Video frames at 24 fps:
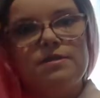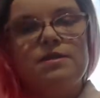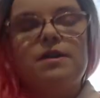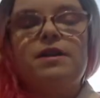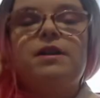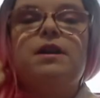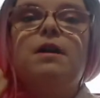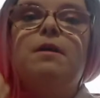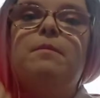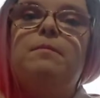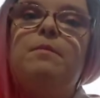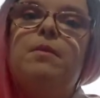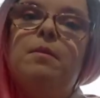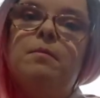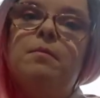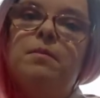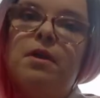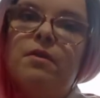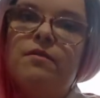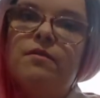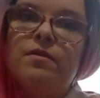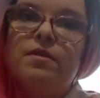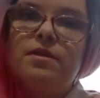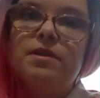Like, I'm
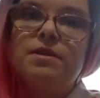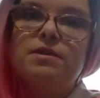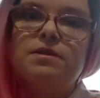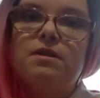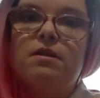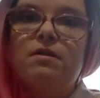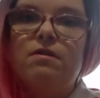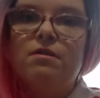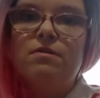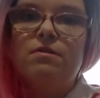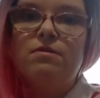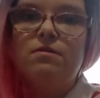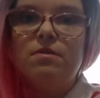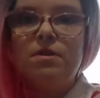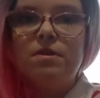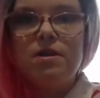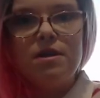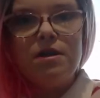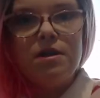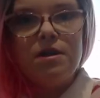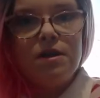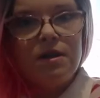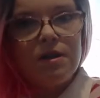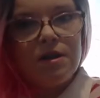loving this whole
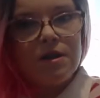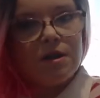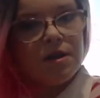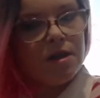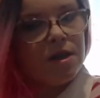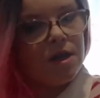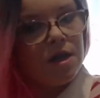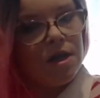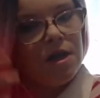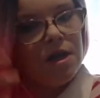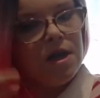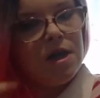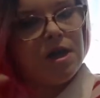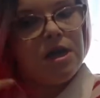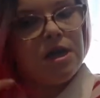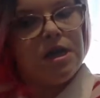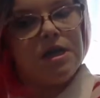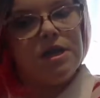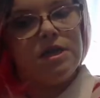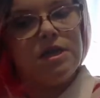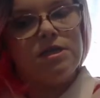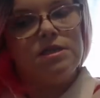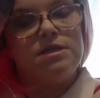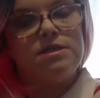
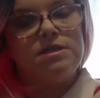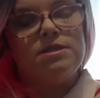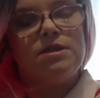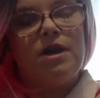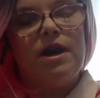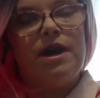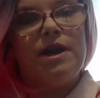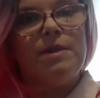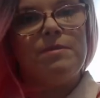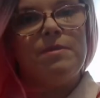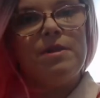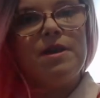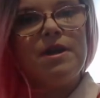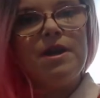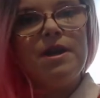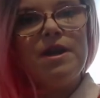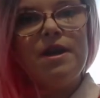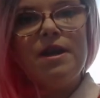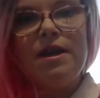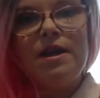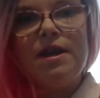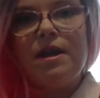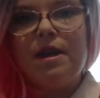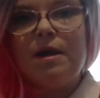side bit
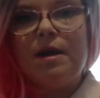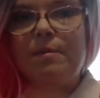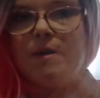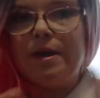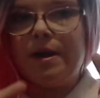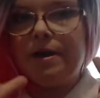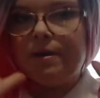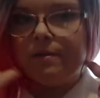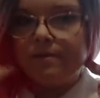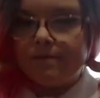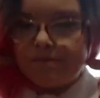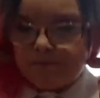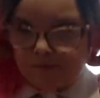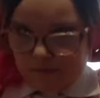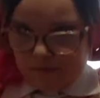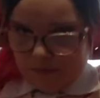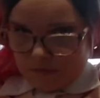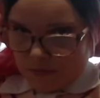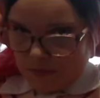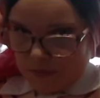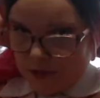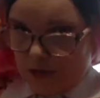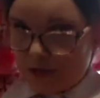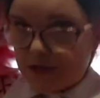here. I mean,
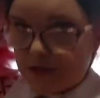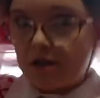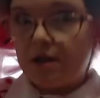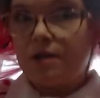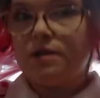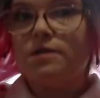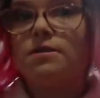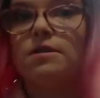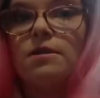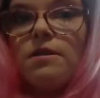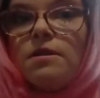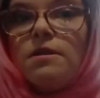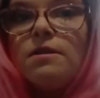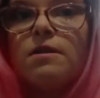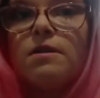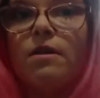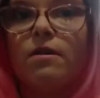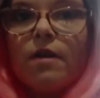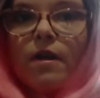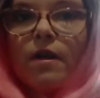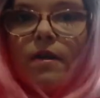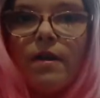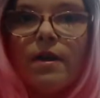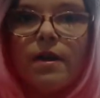it does go
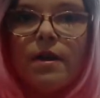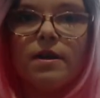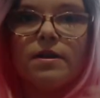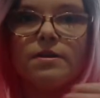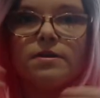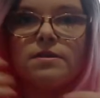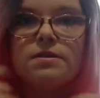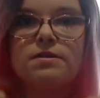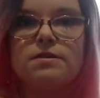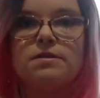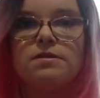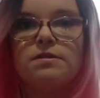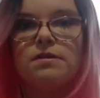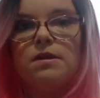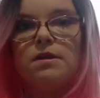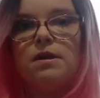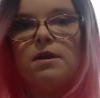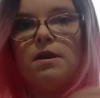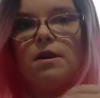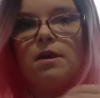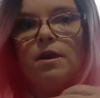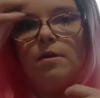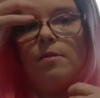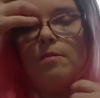like this.
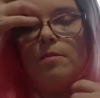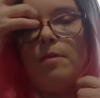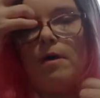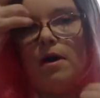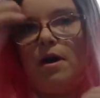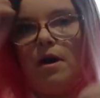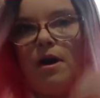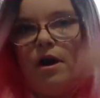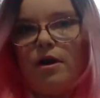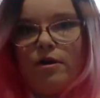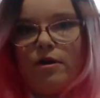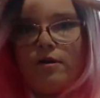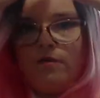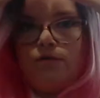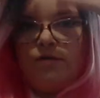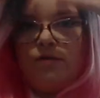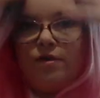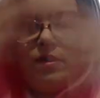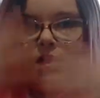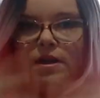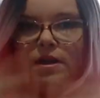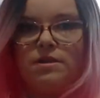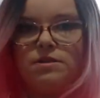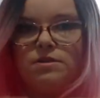But I don't
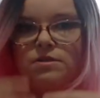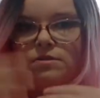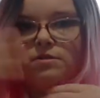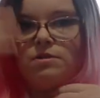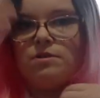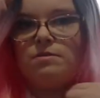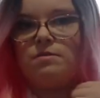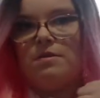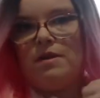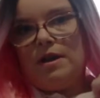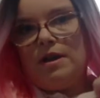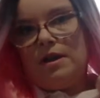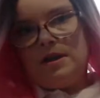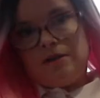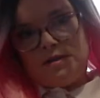think that suits me.